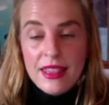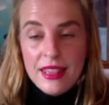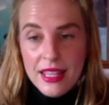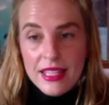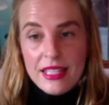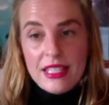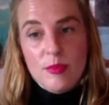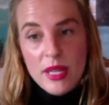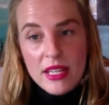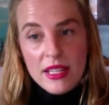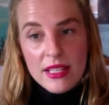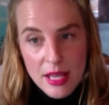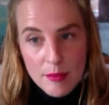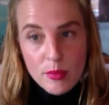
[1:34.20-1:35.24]
that is being
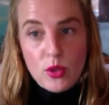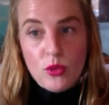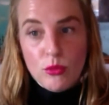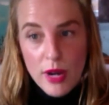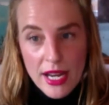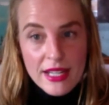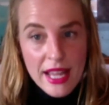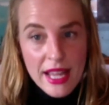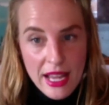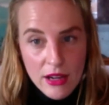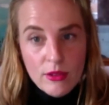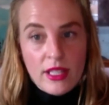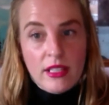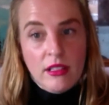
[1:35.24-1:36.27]
assembled right
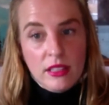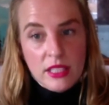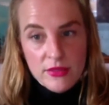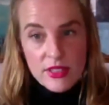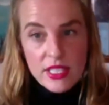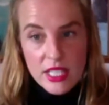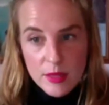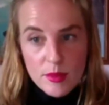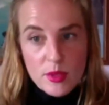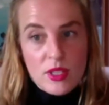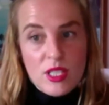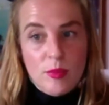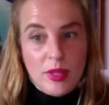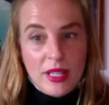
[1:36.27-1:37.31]
now, and I'll leave it to him to
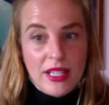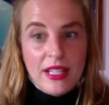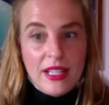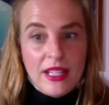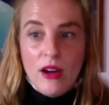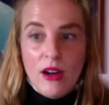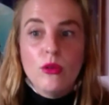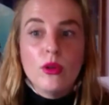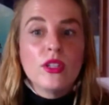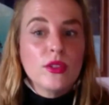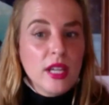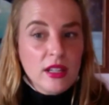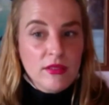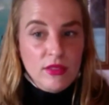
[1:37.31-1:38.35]
explain how
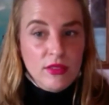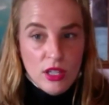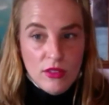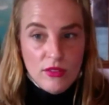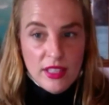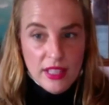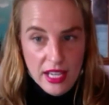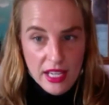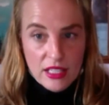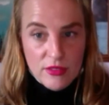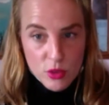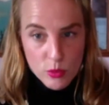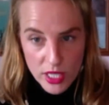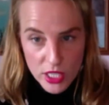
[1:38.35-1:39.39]
to get involved in that
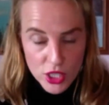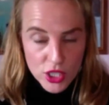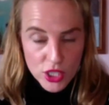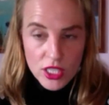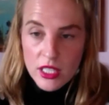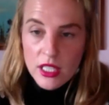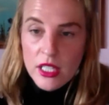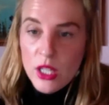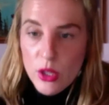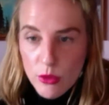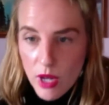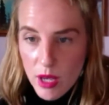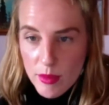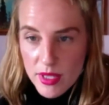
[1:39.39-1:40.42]
if you wish.
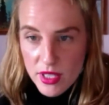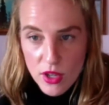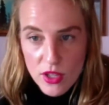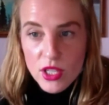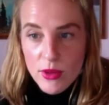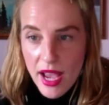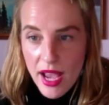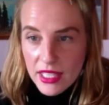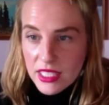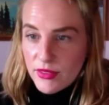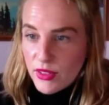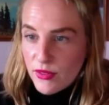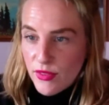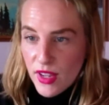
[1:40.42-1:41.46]
Rob is also
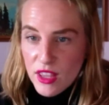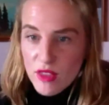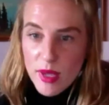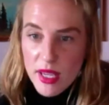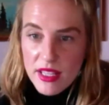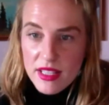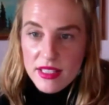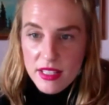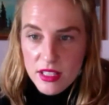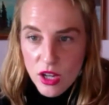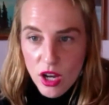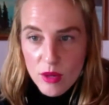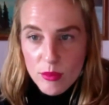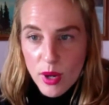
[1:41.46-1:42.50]
active in faith-based and
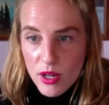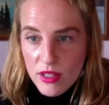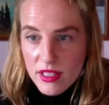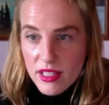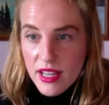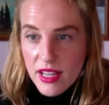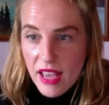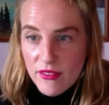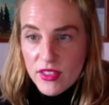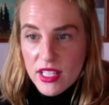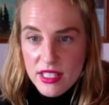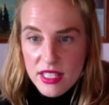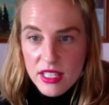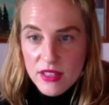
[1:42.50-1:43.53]
nonpartisan
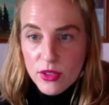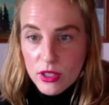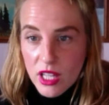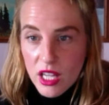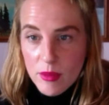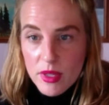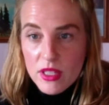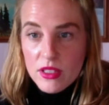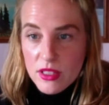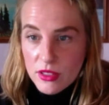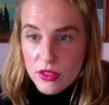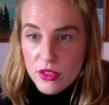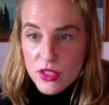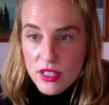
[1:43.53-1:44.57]
advocacy for climate
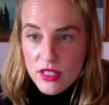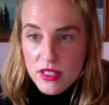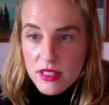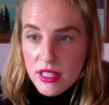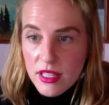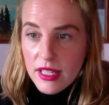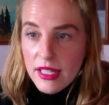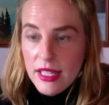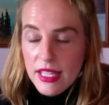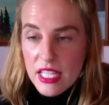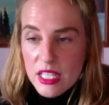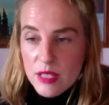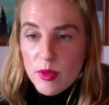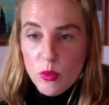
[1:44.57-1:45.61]
solutions.
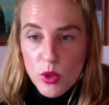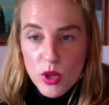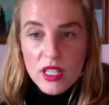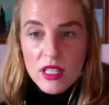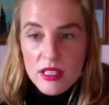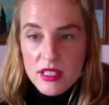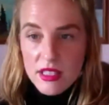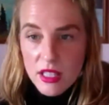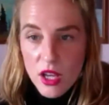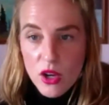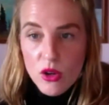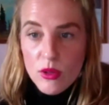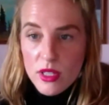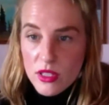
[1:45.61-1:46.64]
He has been working to
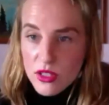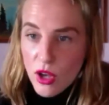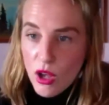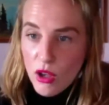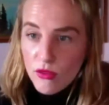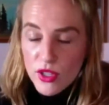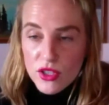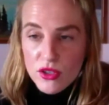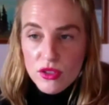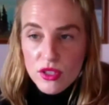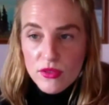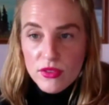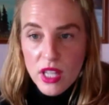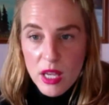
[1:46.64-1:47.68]
slow and solve issues
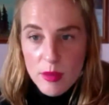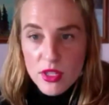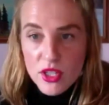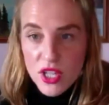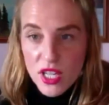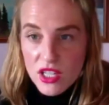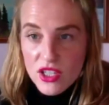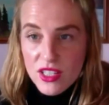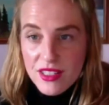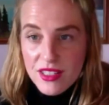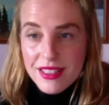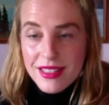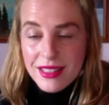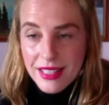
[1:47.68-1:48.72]
of climate change
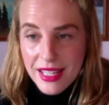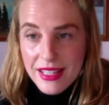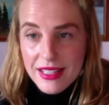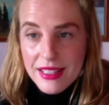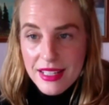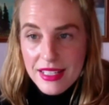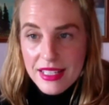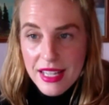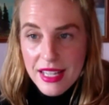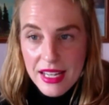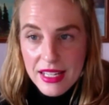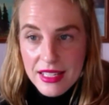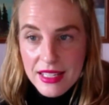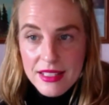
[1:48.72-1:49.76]
since the late
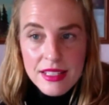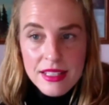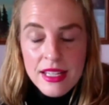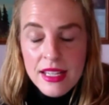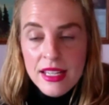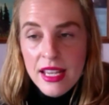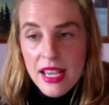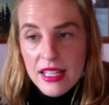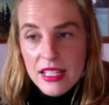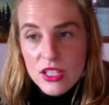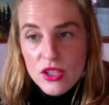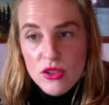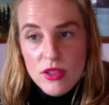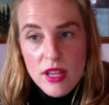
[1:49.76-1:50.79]
1980s. And
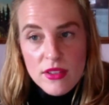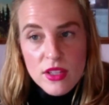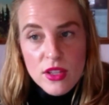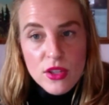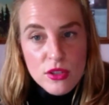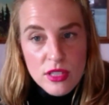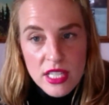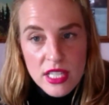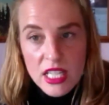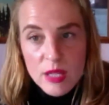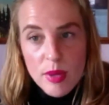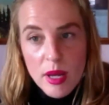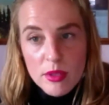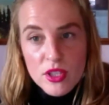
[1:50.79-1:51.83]
in 2013,
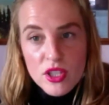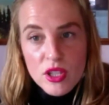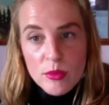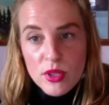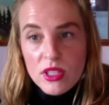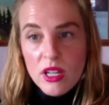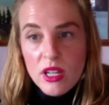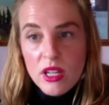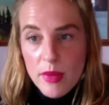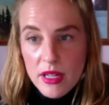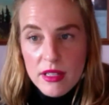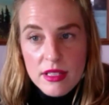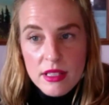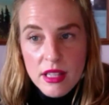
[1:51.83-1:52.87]
he published the book,
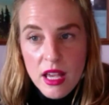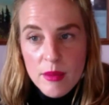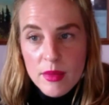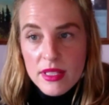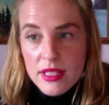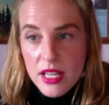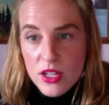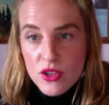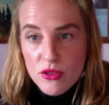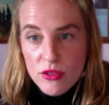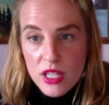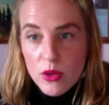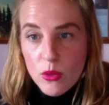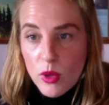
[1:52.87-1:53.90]
America's Climate
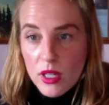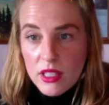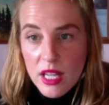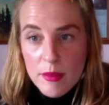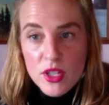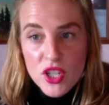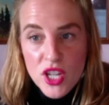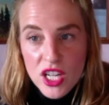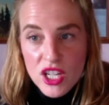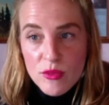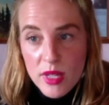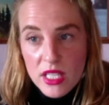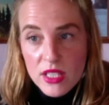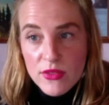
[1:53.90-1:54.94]
Century, What Climate Change
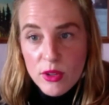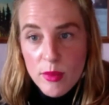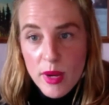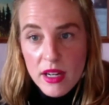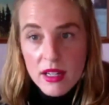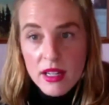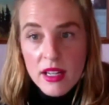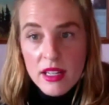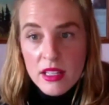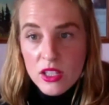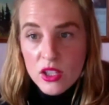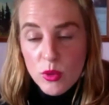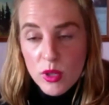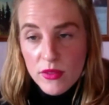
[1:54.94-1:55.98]
Means for America in
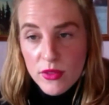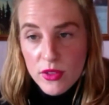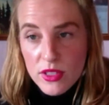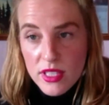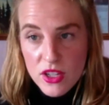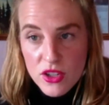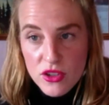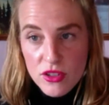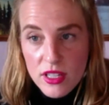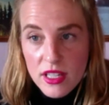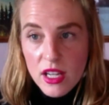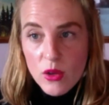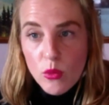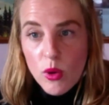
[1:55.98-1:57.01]
the 21st
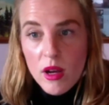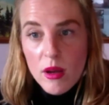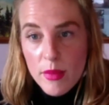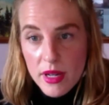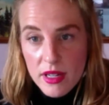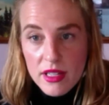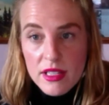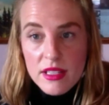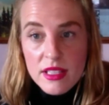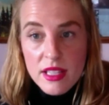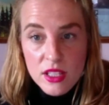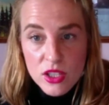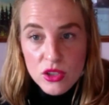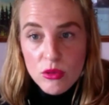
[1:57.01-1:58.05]
Century and What Americans
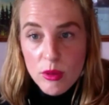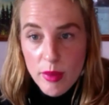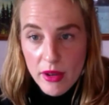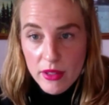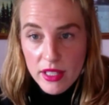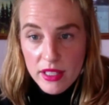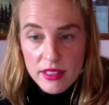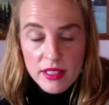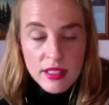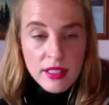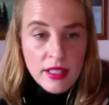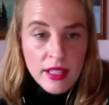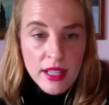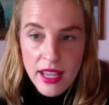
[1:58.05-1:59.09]
Can Do About It.
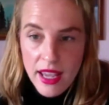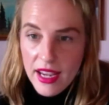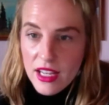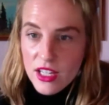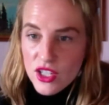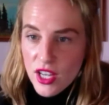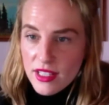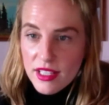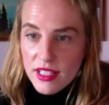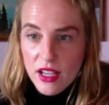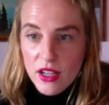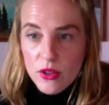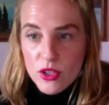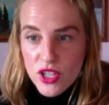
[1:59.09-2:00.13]
And
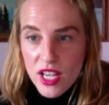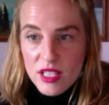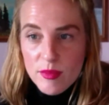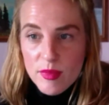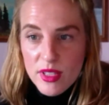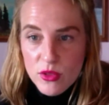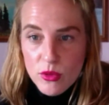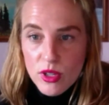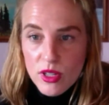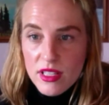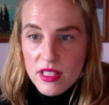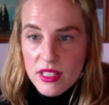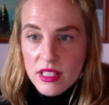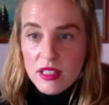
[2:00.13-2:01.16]
Jessica, or Jess Mazour,
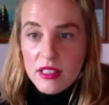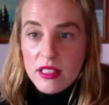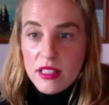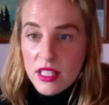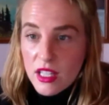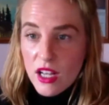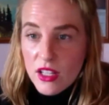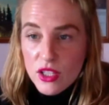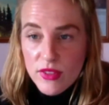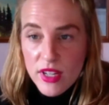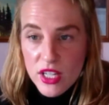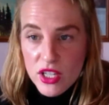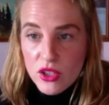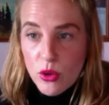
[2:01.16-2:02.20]
is the
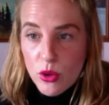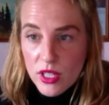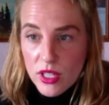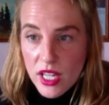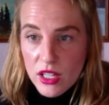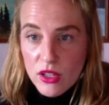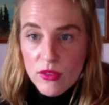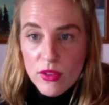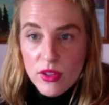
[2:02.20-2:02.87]
conservation coordinator